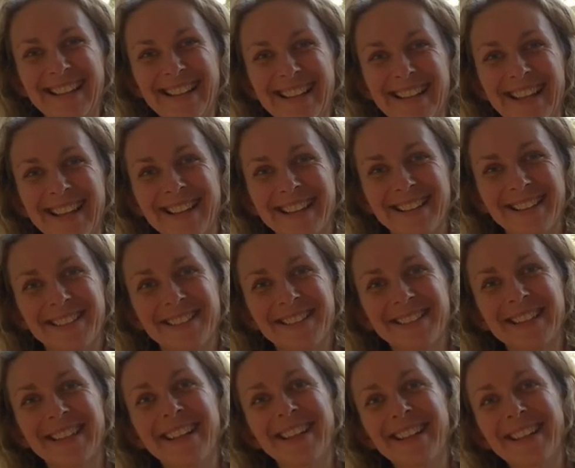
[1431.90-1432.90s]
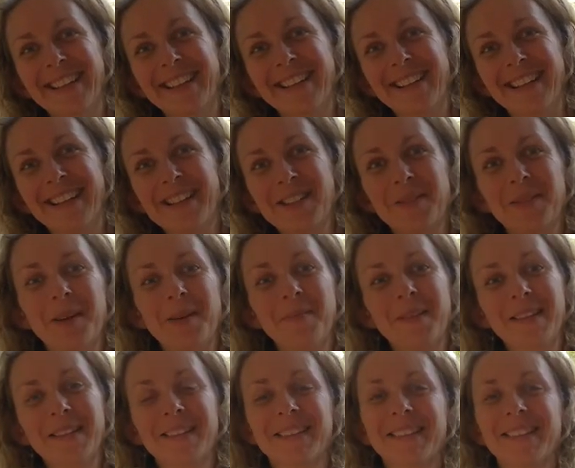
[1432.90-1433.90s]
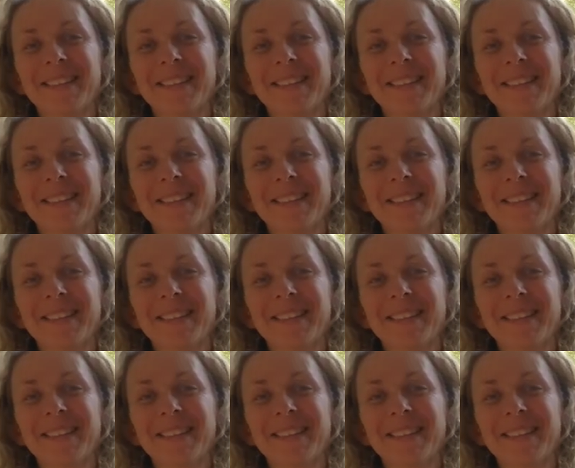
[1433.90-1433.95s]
Thank you. Thanks for coming.